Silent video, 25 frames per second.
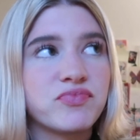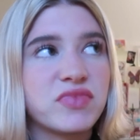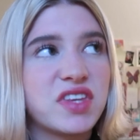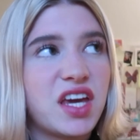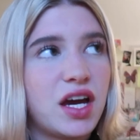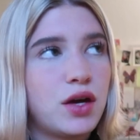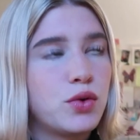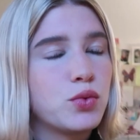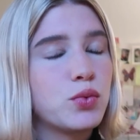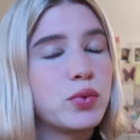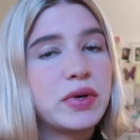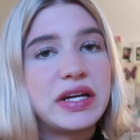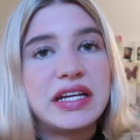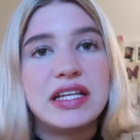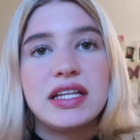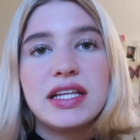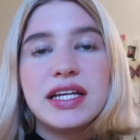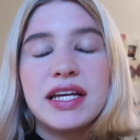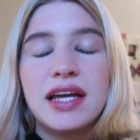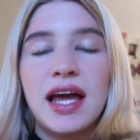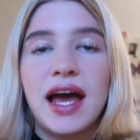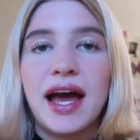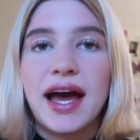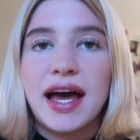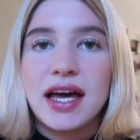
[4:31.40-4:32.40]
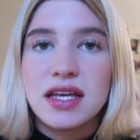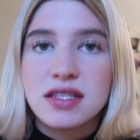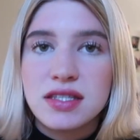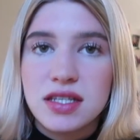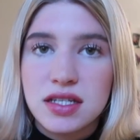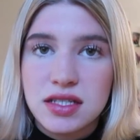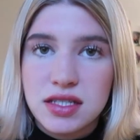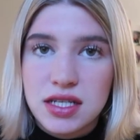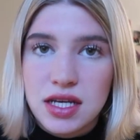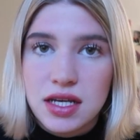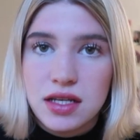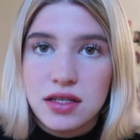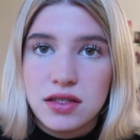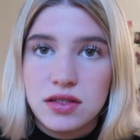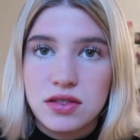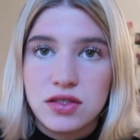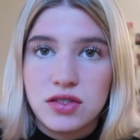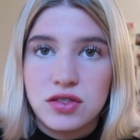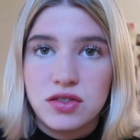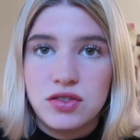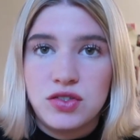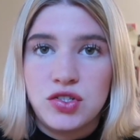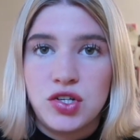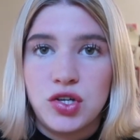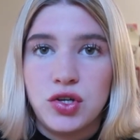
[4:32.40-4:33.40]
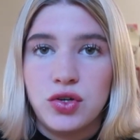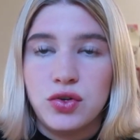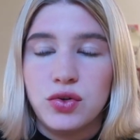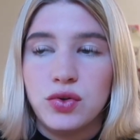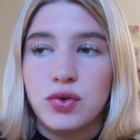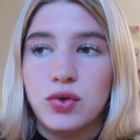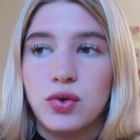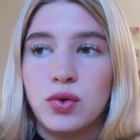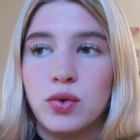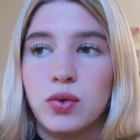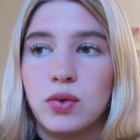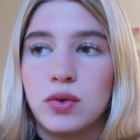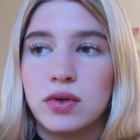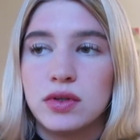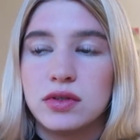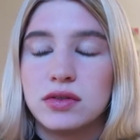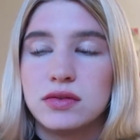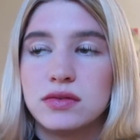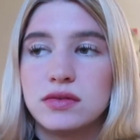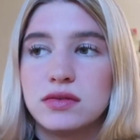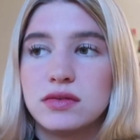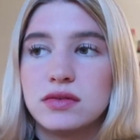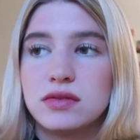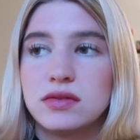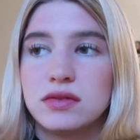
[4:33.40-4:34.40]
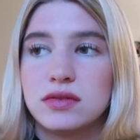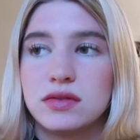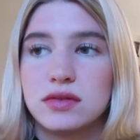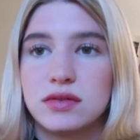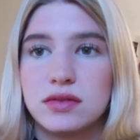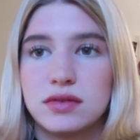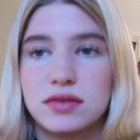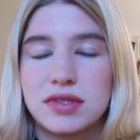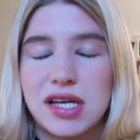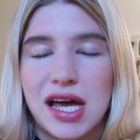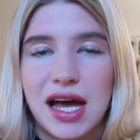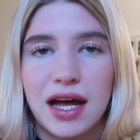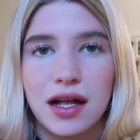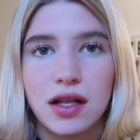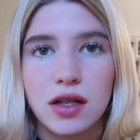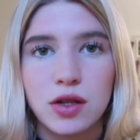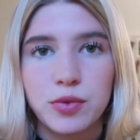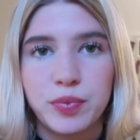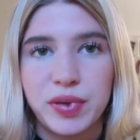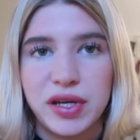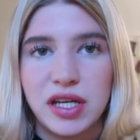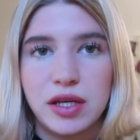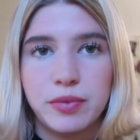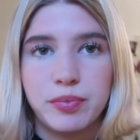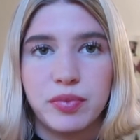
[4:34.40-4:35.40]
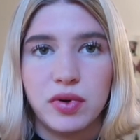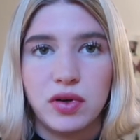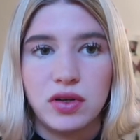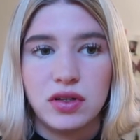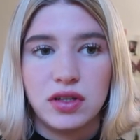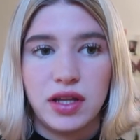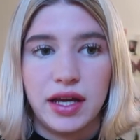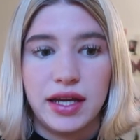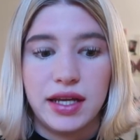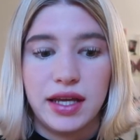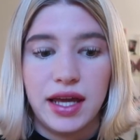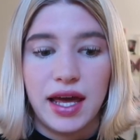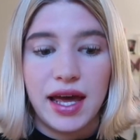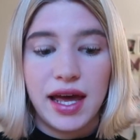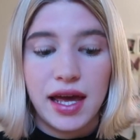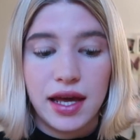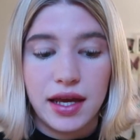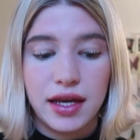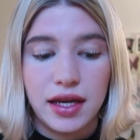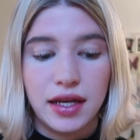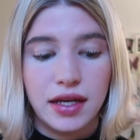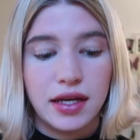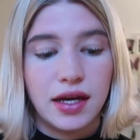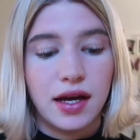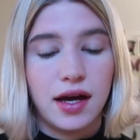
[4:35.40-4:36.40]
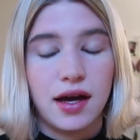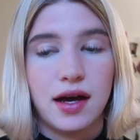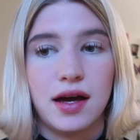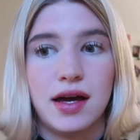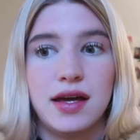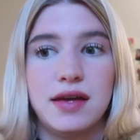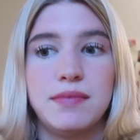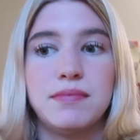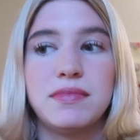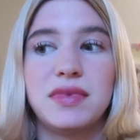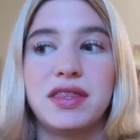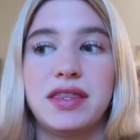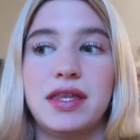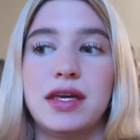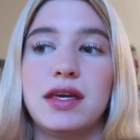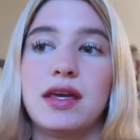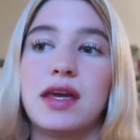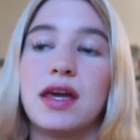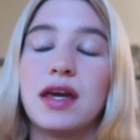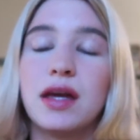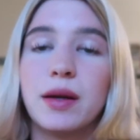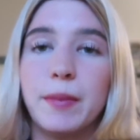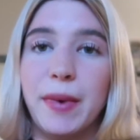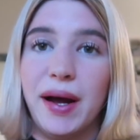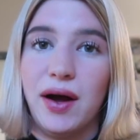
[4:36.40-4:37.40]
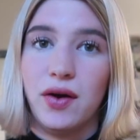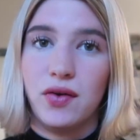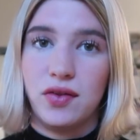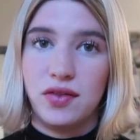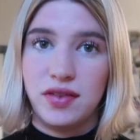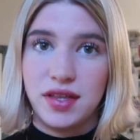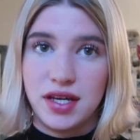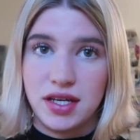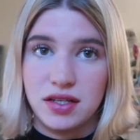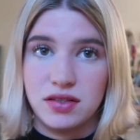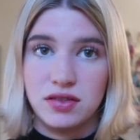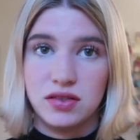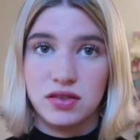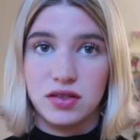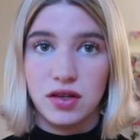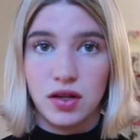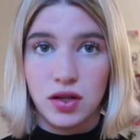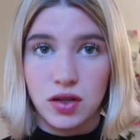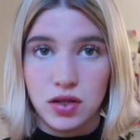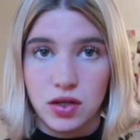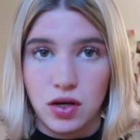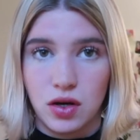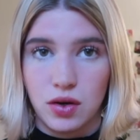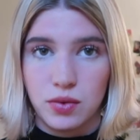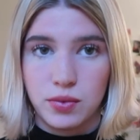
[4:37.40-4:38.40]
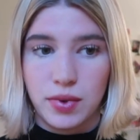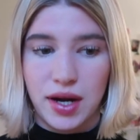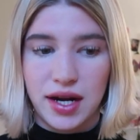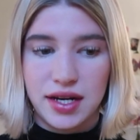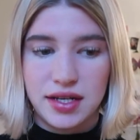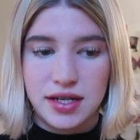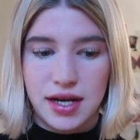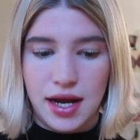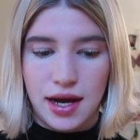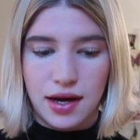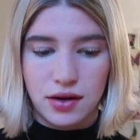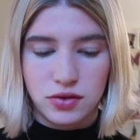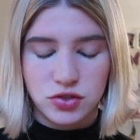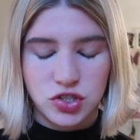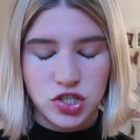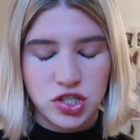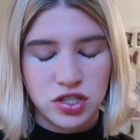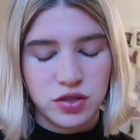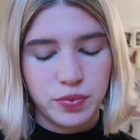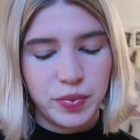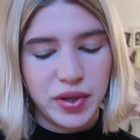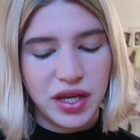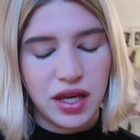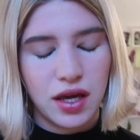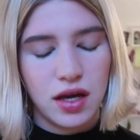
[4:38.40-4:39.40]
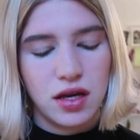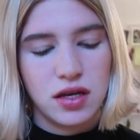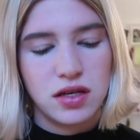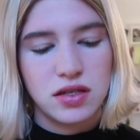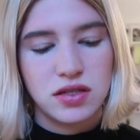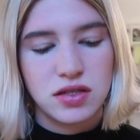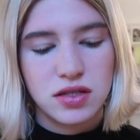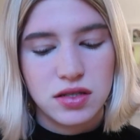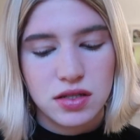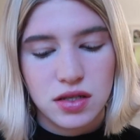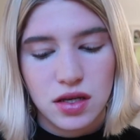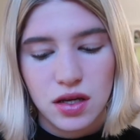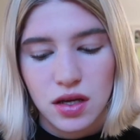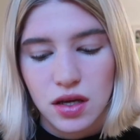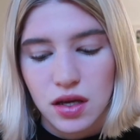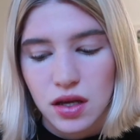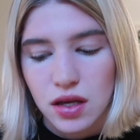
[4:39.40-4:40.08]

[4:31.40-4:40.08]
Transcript: get really hesitant to tell people like, hey, I'm thinking about this a lot right now, just because